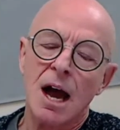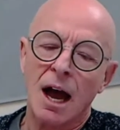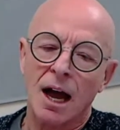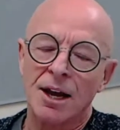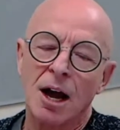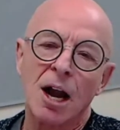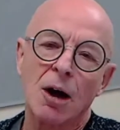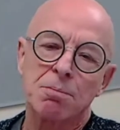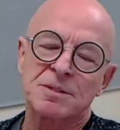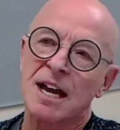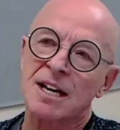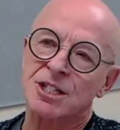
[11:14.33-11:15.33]
And I'll
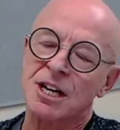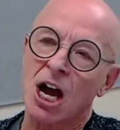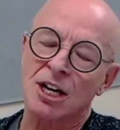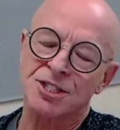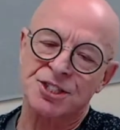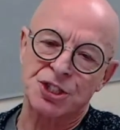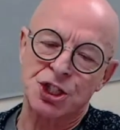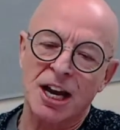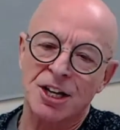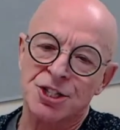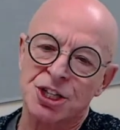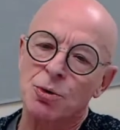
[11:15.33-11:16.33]
actually ask the
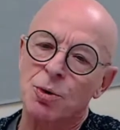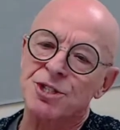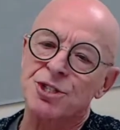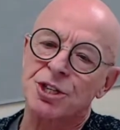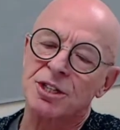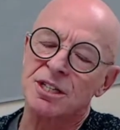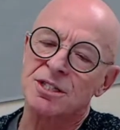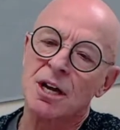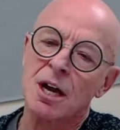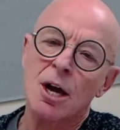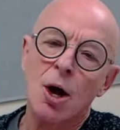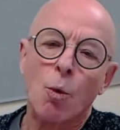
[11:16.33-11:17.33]
challenging question is
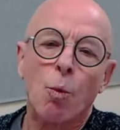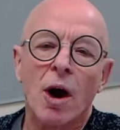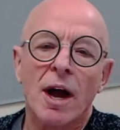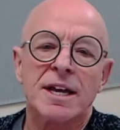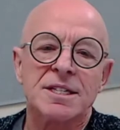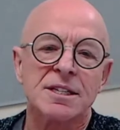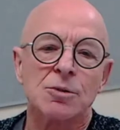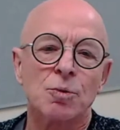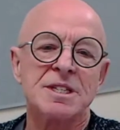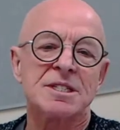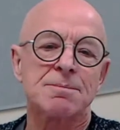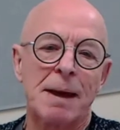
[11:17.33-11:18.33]
why is it we
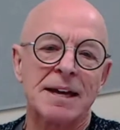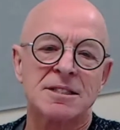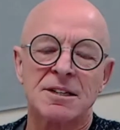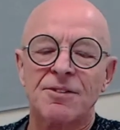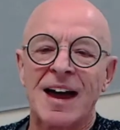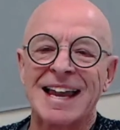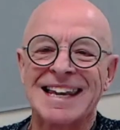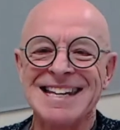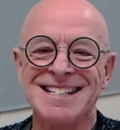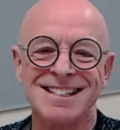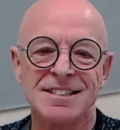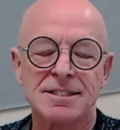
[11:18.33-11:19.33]
expected of our
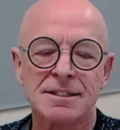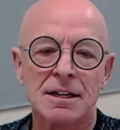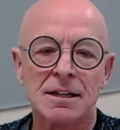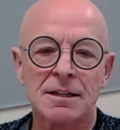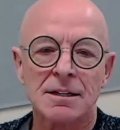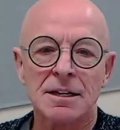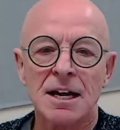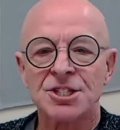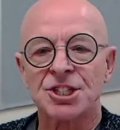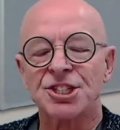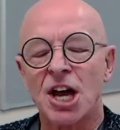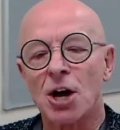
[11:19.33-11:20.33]
leaders
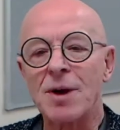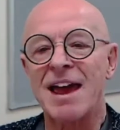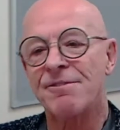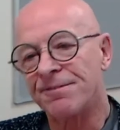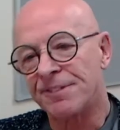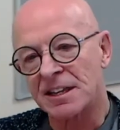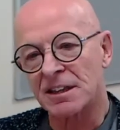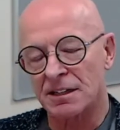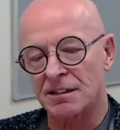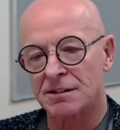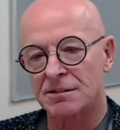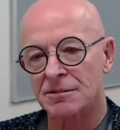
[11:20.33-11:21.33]
to know everything?
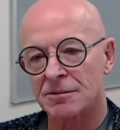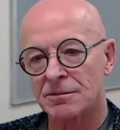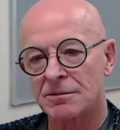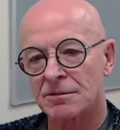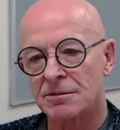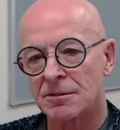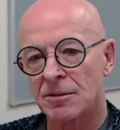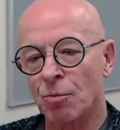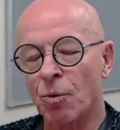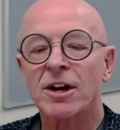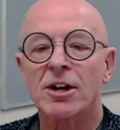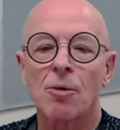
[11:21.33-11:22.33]

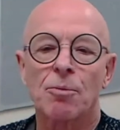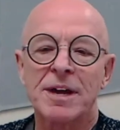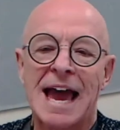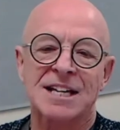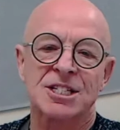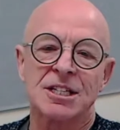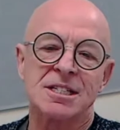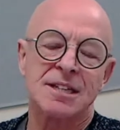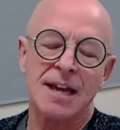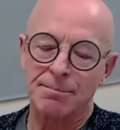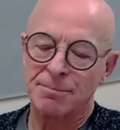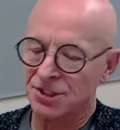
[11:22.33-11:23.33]
Why can't we actually
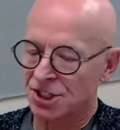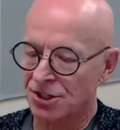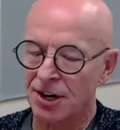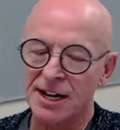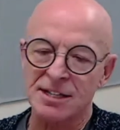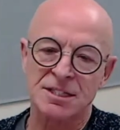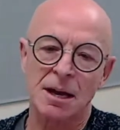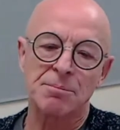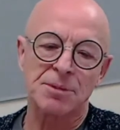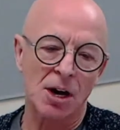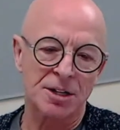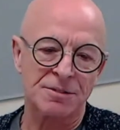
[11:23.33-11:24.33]
demonstrate some
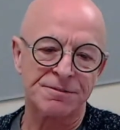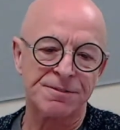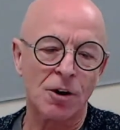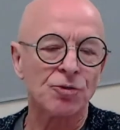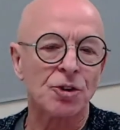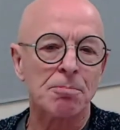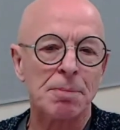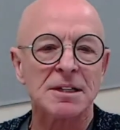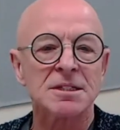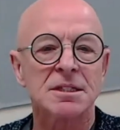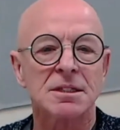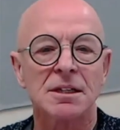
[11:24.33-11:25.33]
kind of
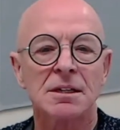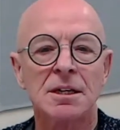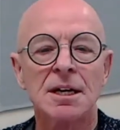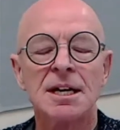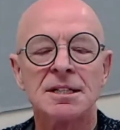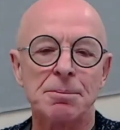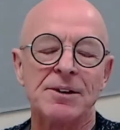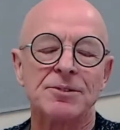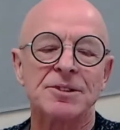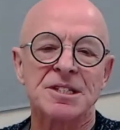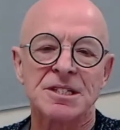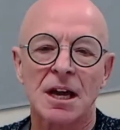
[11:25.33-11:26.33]
vulnerability to be able
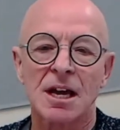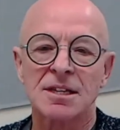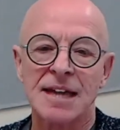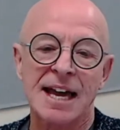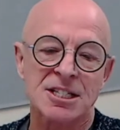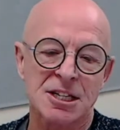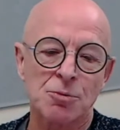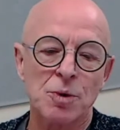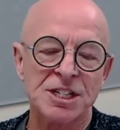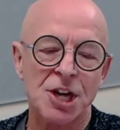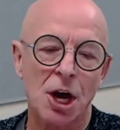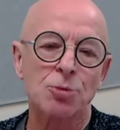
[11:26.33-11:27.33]
to say that actually we
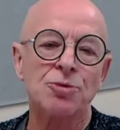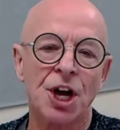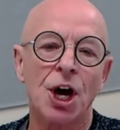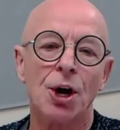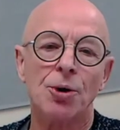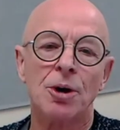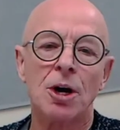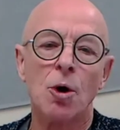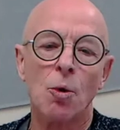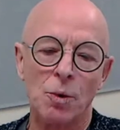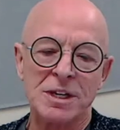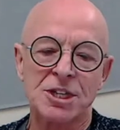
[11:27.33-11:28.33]
don't know?
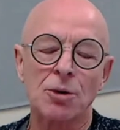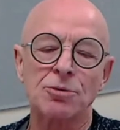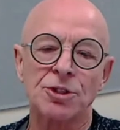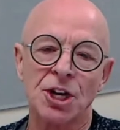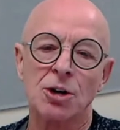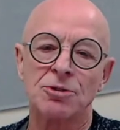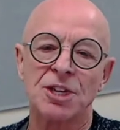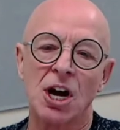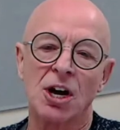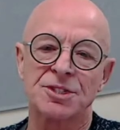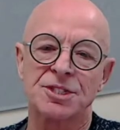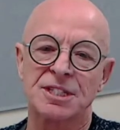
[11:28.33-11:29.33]
We don't know the
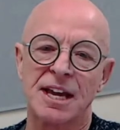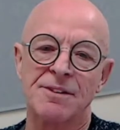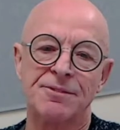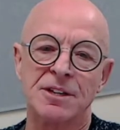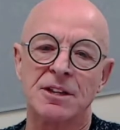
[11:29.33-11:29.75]
answer to everything